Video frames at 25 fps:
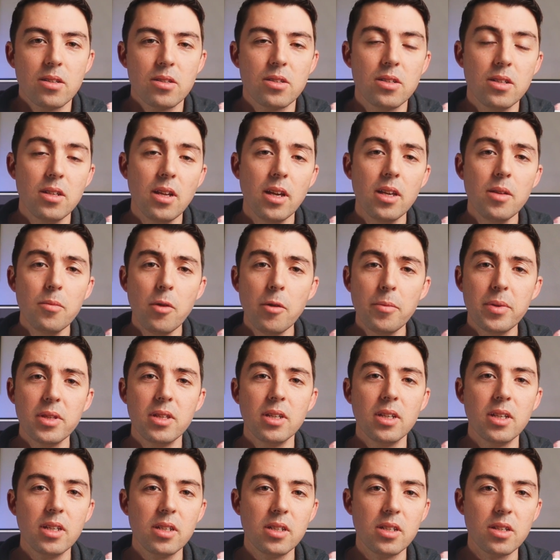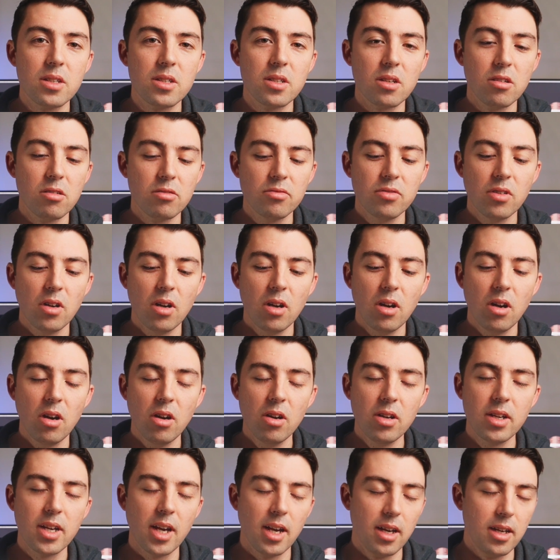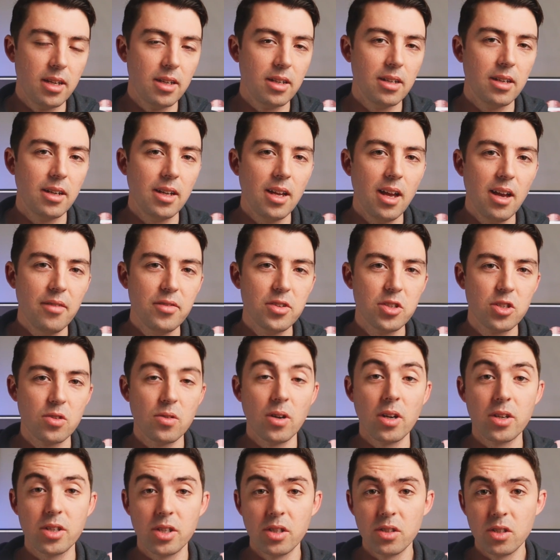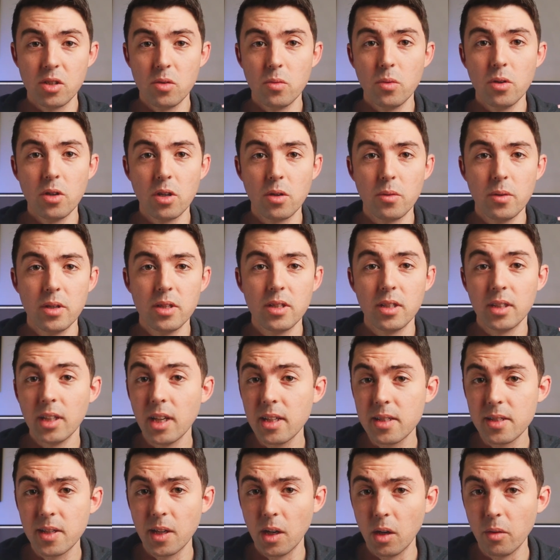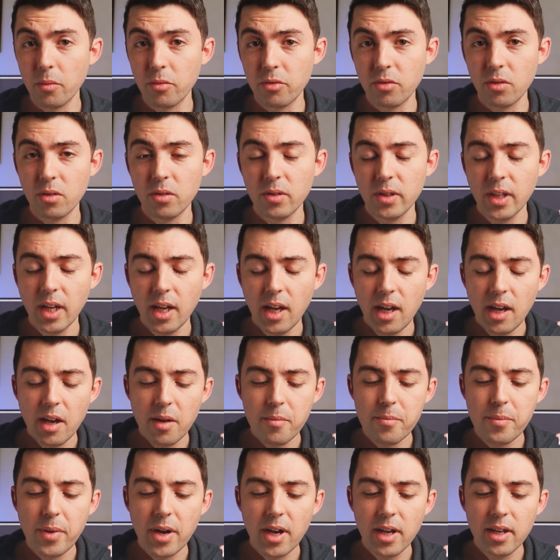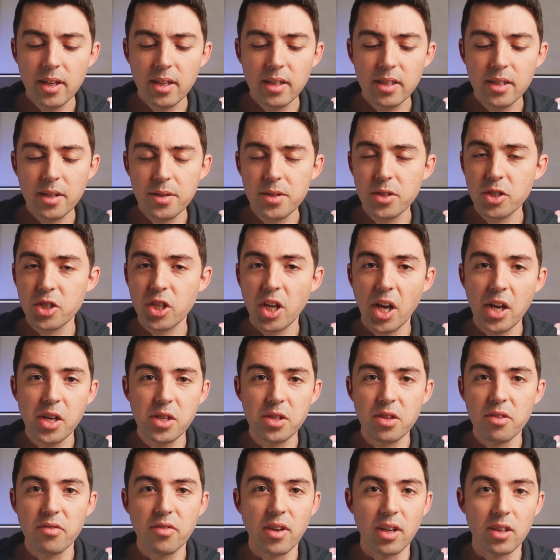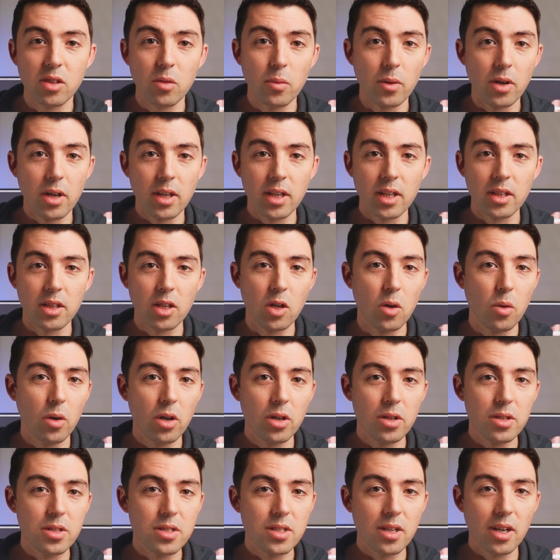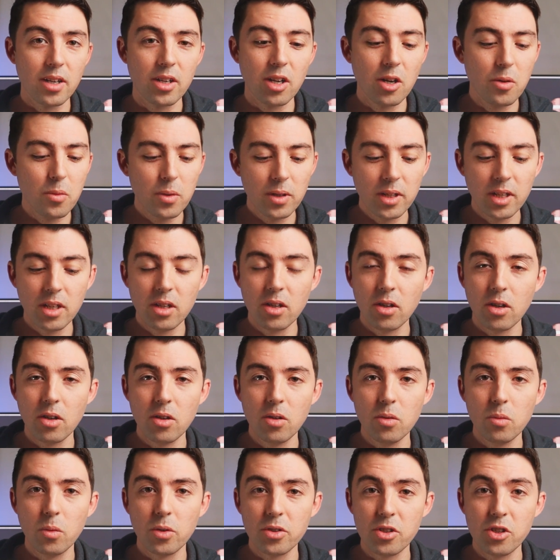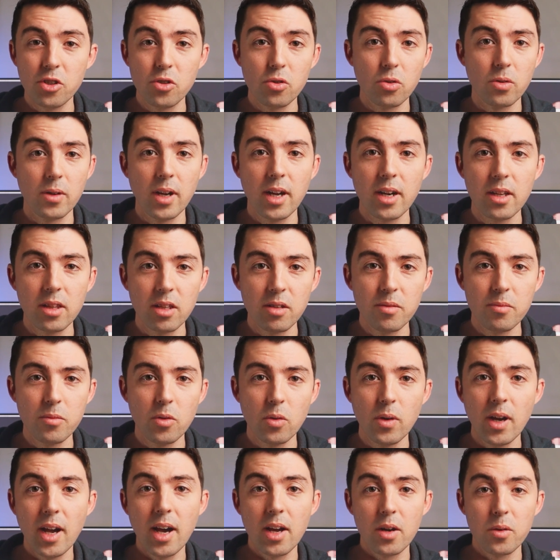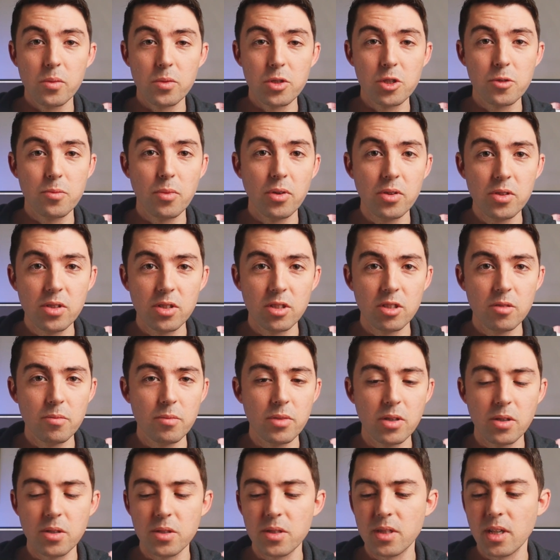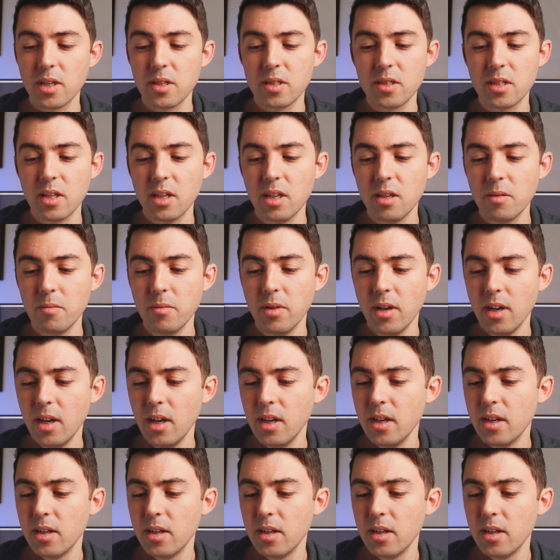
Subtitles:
So now you might be thinking to yourself, okay, I have a structure to work with and that's helpful, but it doesn't change the fact that when I get the quotes, I don't really know what to draw out of them or how to respond to them because they seem